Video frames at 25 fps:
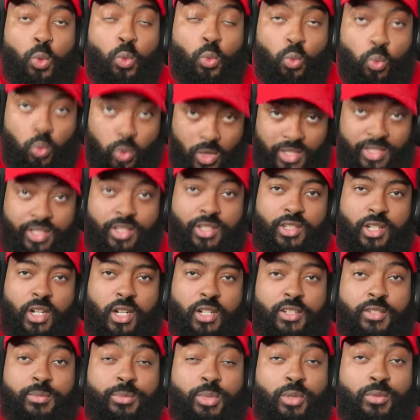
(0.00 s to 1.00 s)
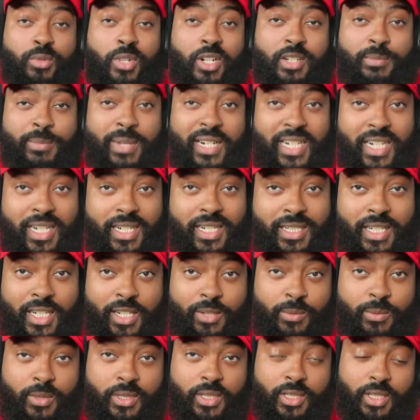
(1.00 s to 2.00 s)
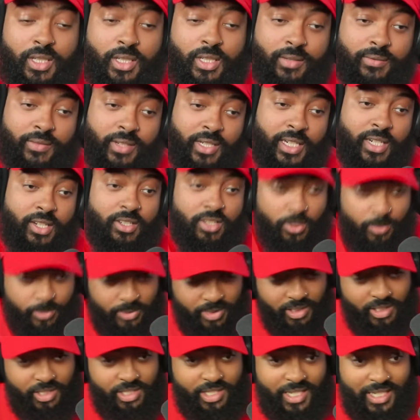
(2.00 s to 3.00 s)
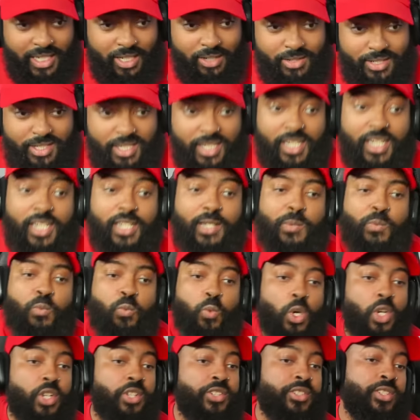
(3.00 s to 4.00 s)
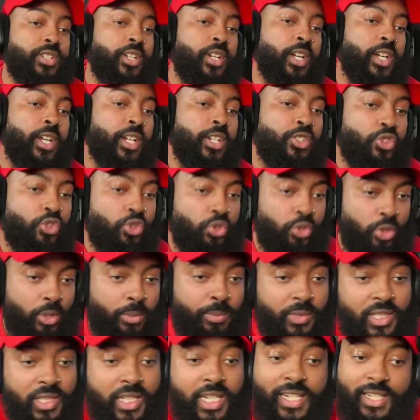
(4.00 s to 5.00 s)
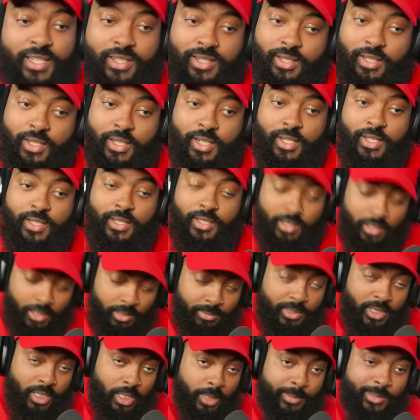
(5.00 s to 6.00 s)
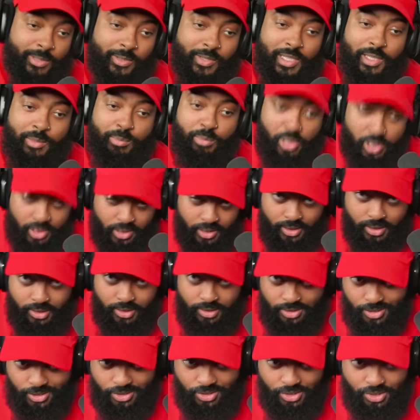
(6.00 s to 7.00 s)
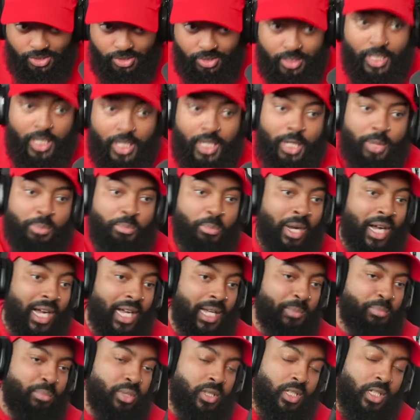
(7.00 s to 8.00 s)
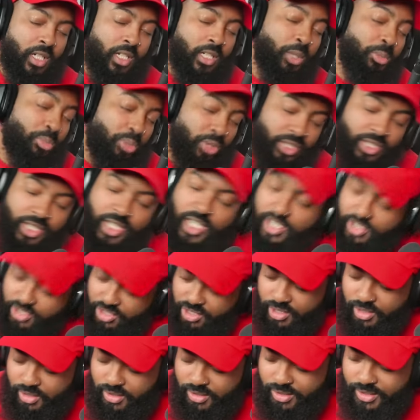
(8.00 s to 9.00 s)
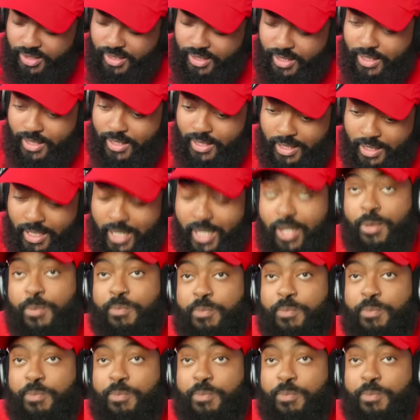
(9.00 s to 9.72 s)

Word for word: What's good, y'all? It's Bull Ross back at it again with another video. So we're going to check out ten worst Triple H W W E booking decisions by Palana Productions. Now,